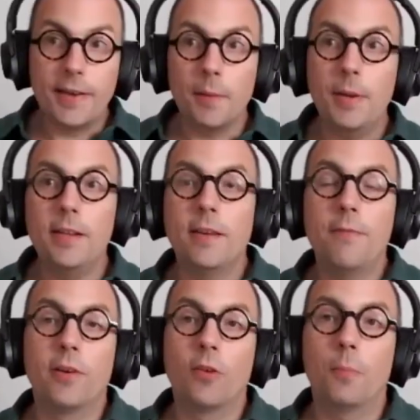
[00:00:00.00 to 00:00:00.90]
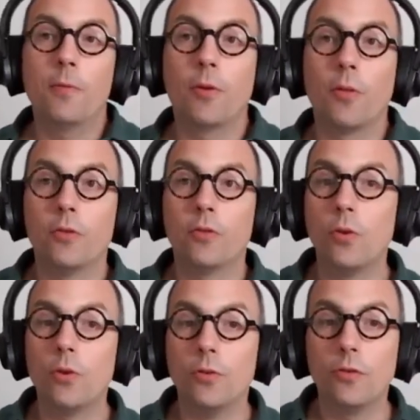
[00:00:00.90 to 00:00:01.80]
ability, for example, for the
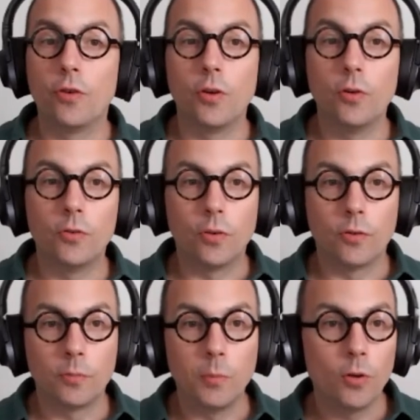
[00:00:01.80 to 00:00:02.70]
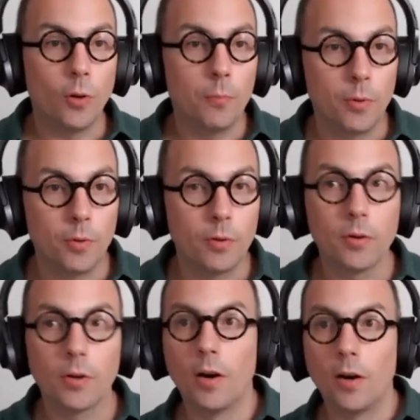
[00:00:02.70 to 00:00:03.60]
students to use a small
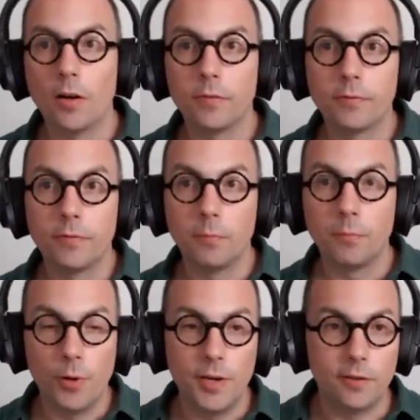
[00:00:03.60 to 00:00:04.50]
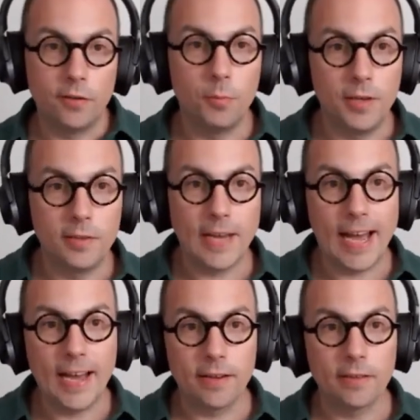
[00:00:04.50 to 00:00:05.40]
number of predetermined
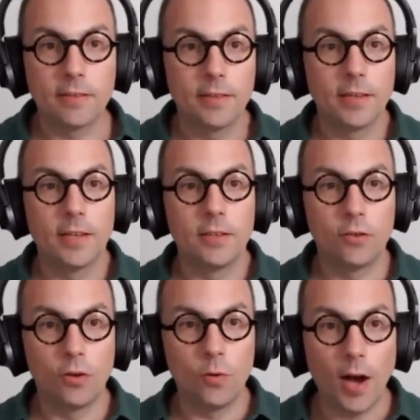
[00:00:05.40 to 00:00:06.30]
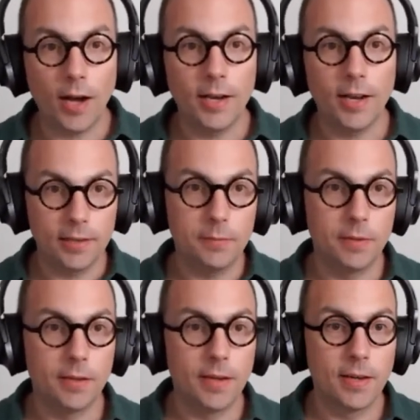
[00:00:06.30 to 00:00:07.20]
tags to
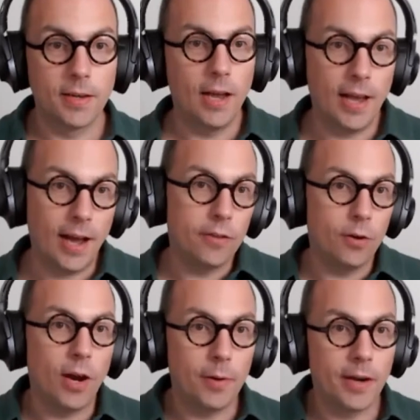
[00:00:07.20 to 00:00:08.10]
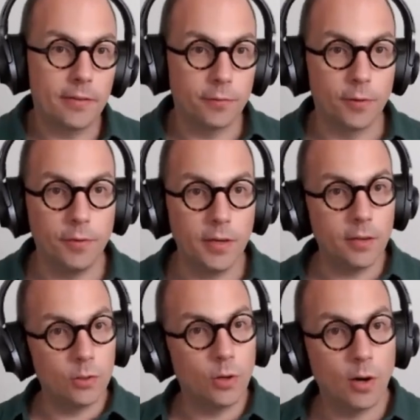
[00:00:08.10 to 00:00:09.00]
highlight either areas of a
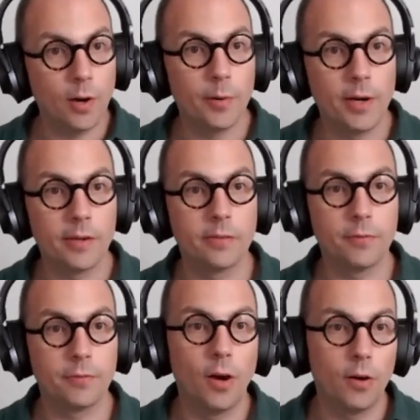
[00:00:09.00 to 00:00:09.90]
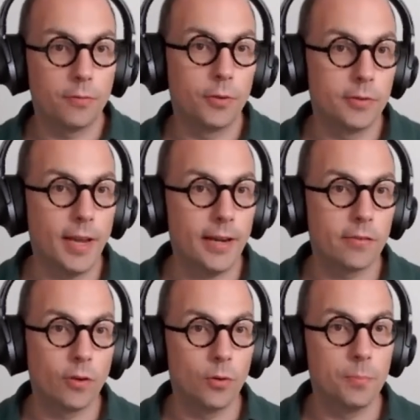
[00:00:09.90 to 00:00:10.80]
video or areas of a
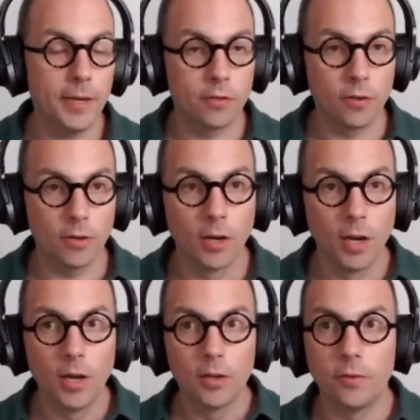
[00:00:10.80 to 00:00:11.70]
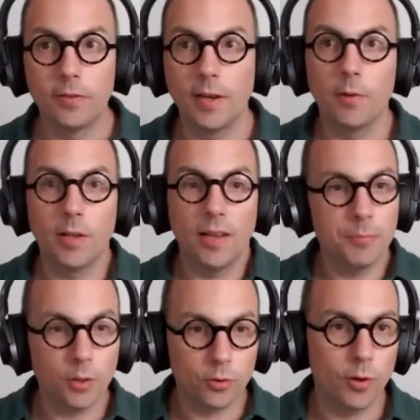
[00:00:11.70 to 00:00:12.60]
text or a picture to say, well,
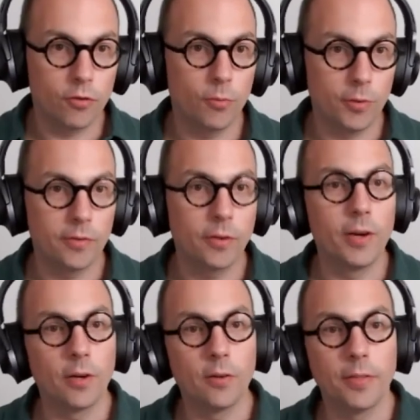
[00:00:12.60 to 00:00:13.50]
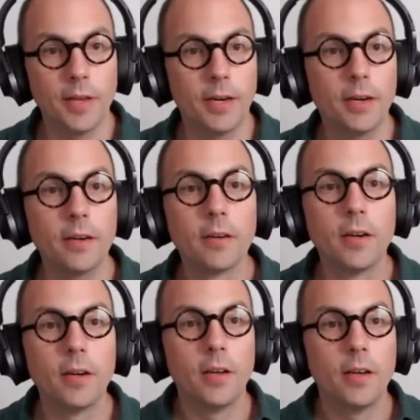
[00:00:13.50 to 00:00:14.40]
I'm not quite sure what's going on there.